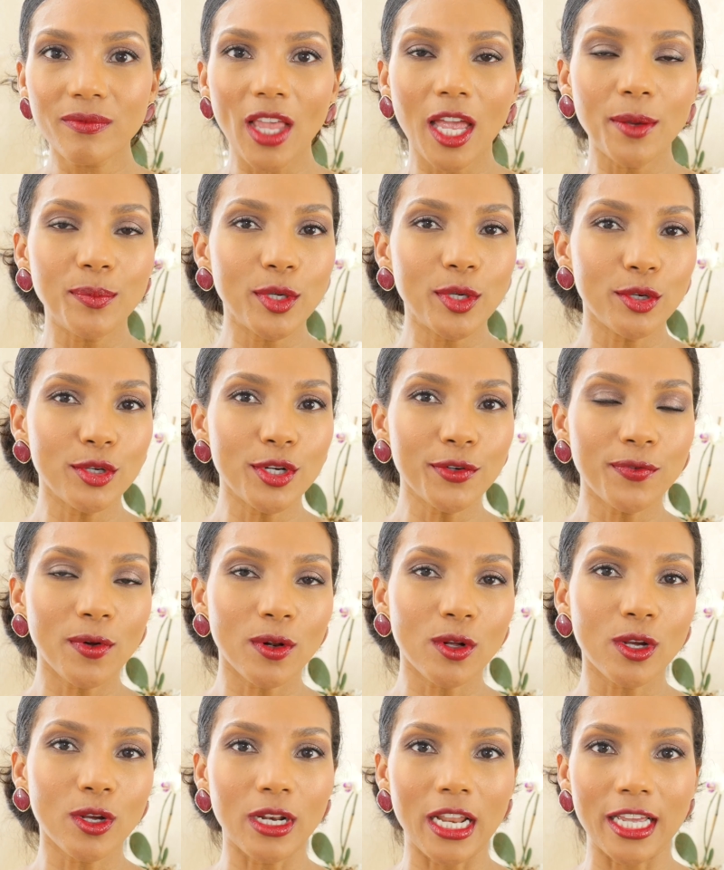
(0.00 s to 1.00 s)
a
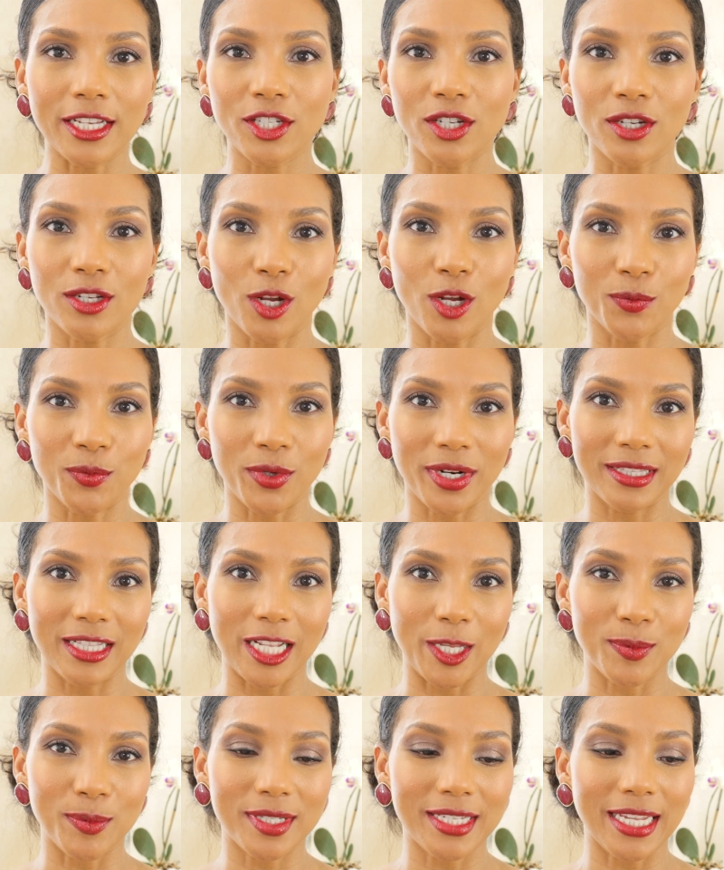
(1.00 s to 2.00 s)
beautiful collection of red
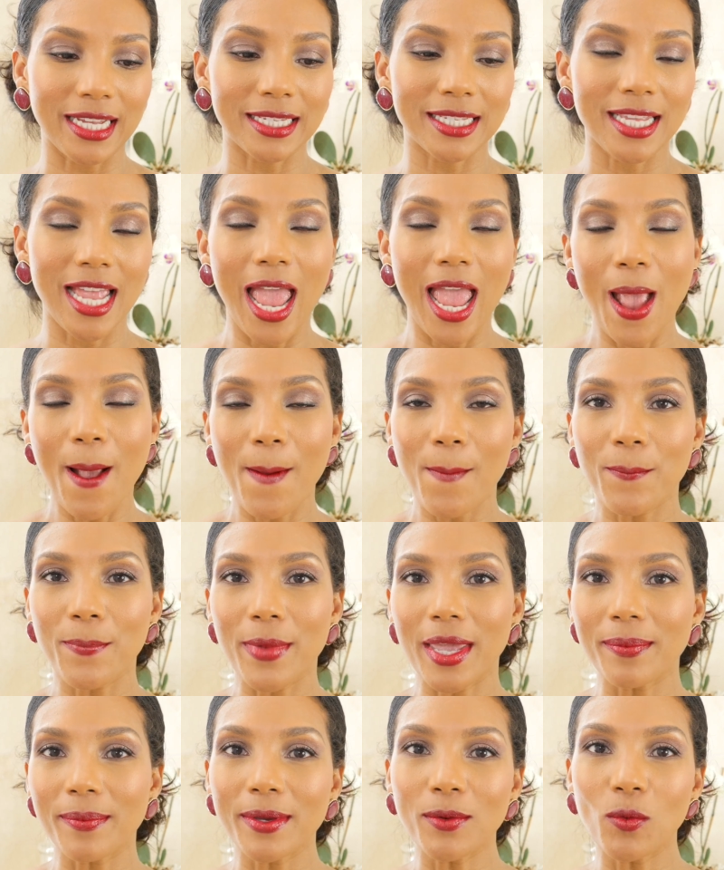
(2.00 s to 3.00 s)
lipsticks.
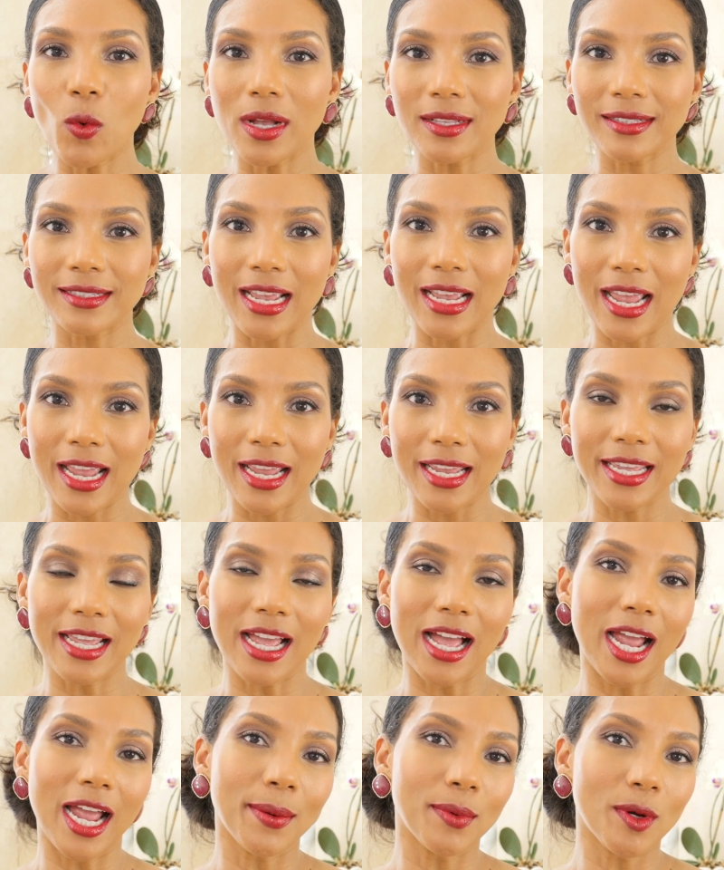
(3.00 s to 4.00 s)
Maybe one day
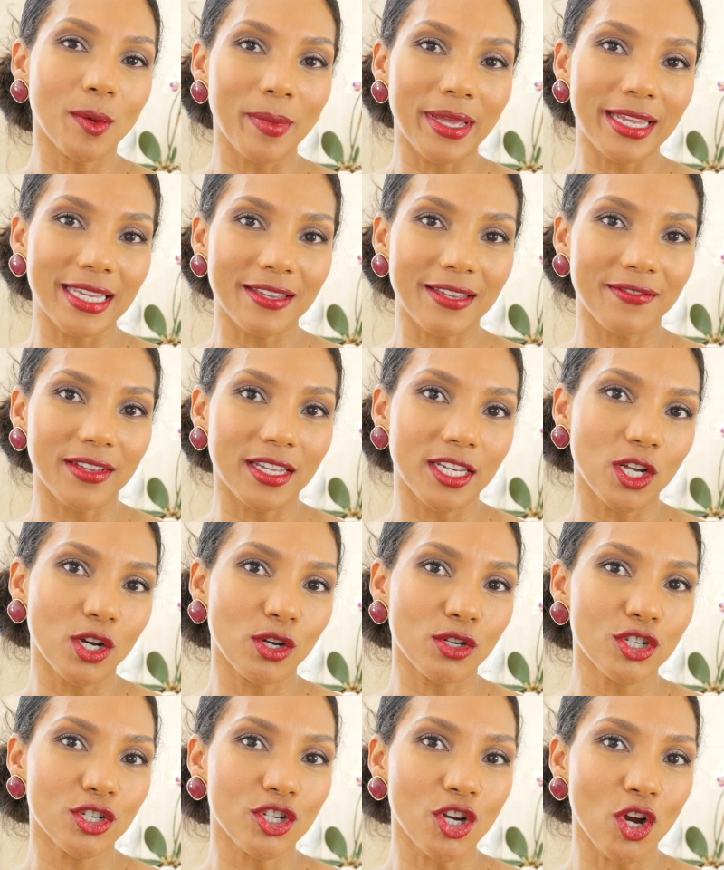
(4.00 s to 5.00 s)
I will make a
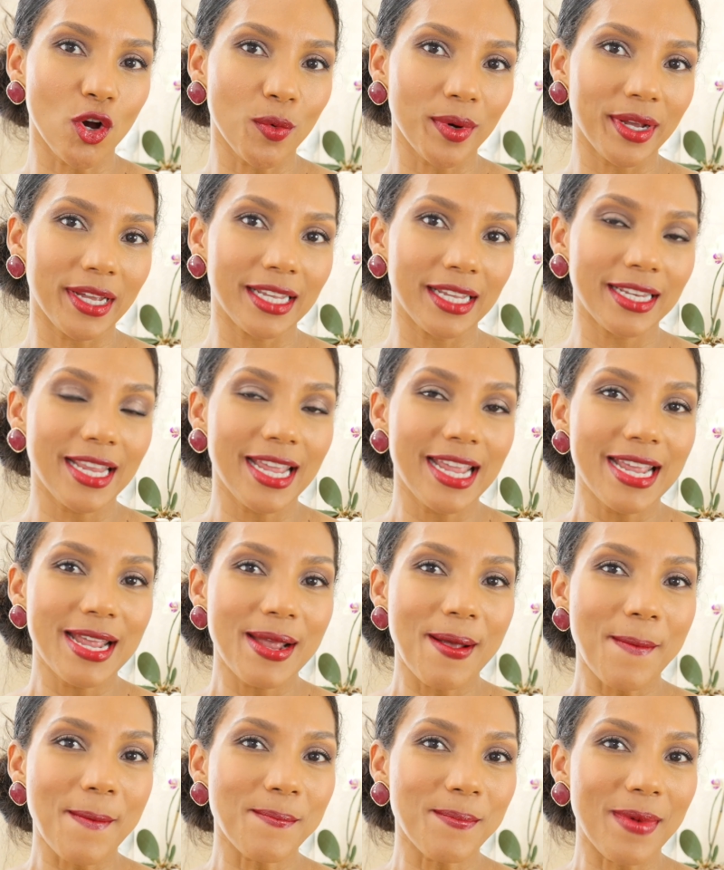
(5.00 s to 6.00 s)
video showing
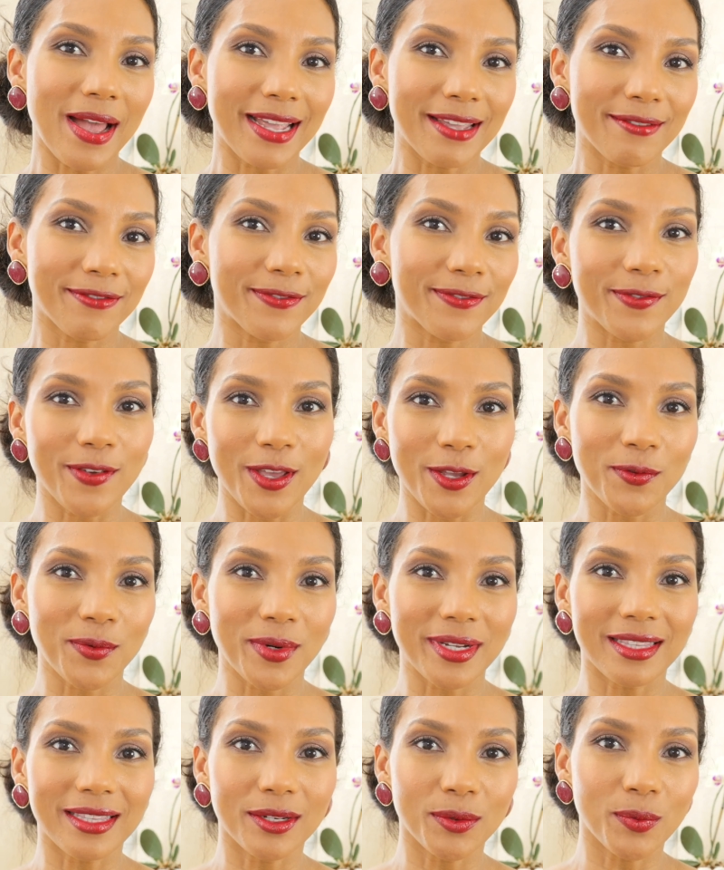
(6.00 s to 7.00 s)
my
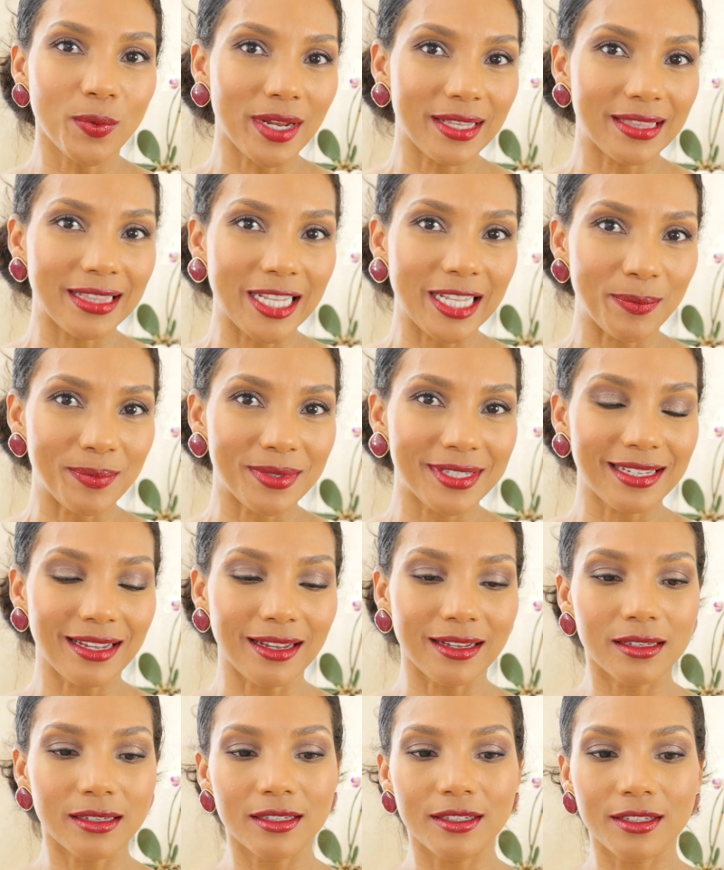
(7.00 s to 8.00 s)
favorite red
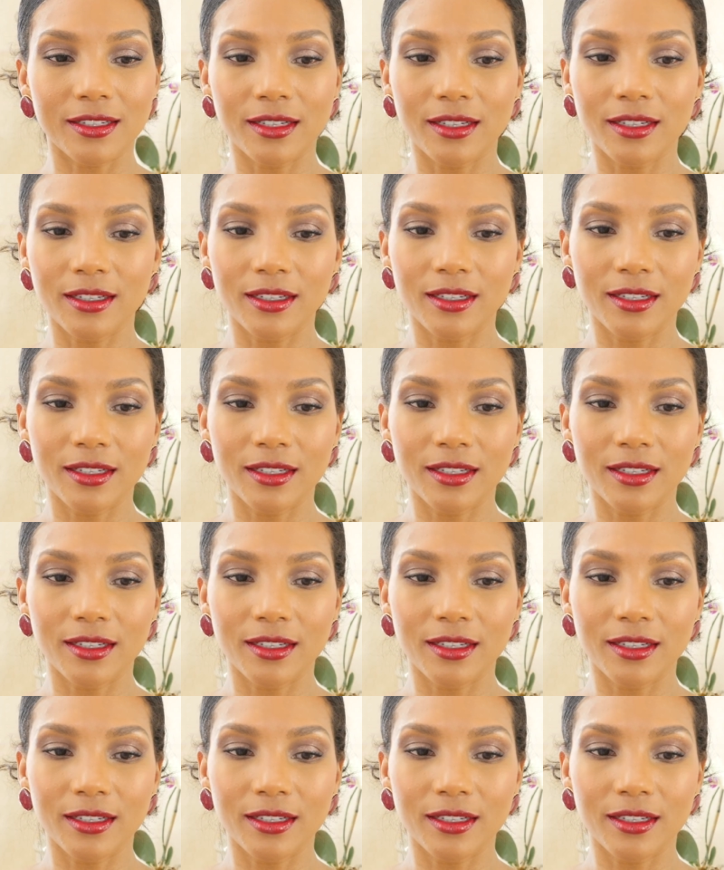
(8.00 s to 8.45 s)
lipsticks.